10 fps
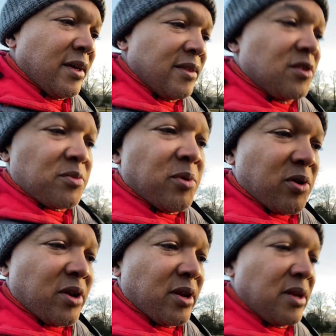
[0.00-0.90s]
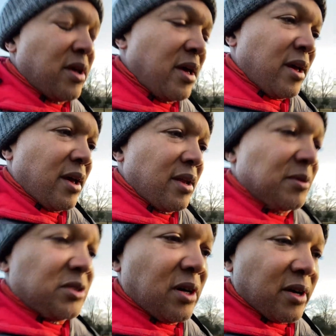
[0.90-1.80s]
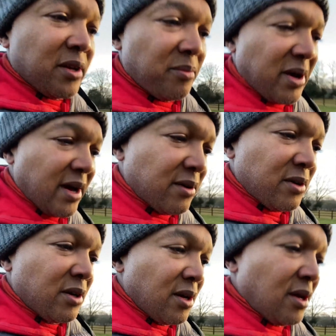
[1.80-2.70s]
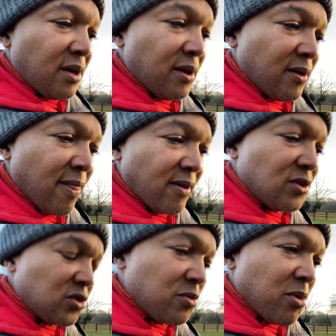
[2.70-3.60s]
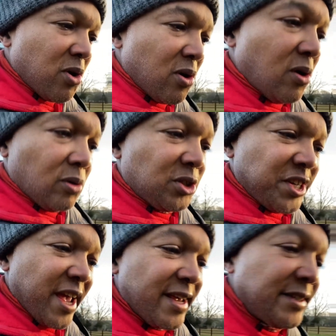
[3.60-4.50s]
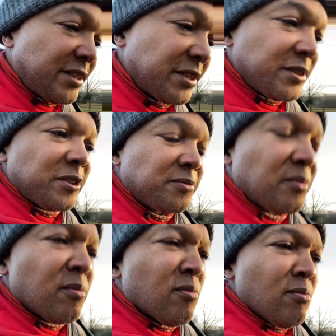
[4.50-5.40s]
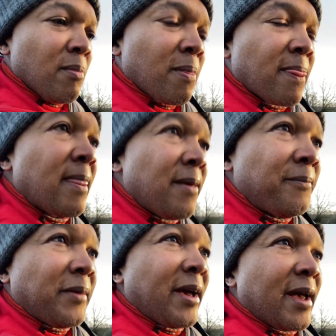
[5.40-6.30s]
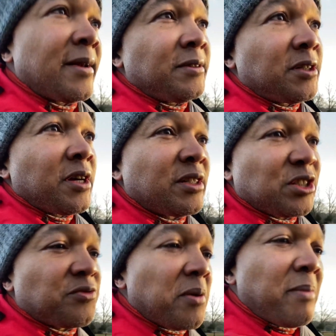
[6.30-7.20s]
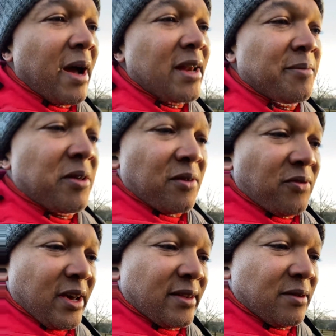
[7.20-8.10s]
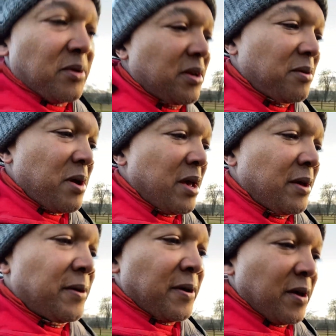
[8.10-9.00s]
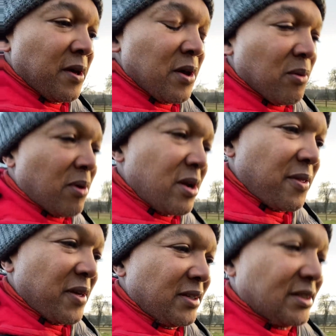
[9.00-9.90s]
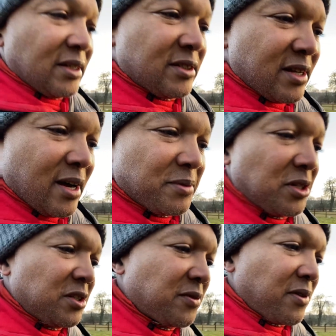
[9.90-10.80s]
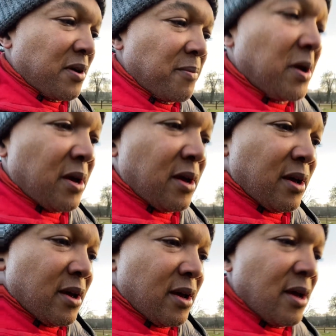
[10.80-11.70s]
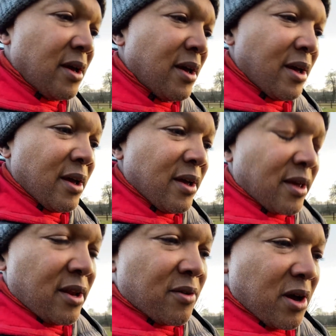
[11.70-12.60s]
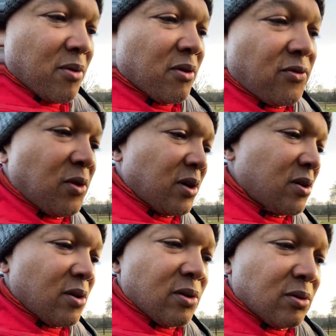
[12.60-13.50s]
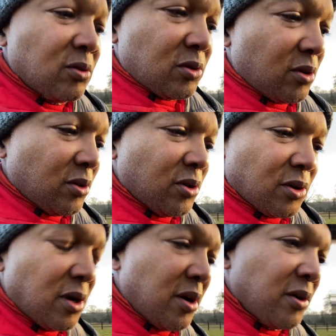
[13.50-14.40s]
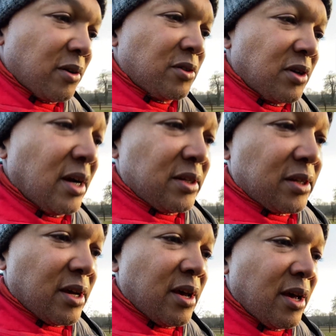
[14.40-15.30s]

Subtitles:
this morning and it was talking about small changes, and just reminded me of the fact that one of the things that stops us from going for our goals or trying to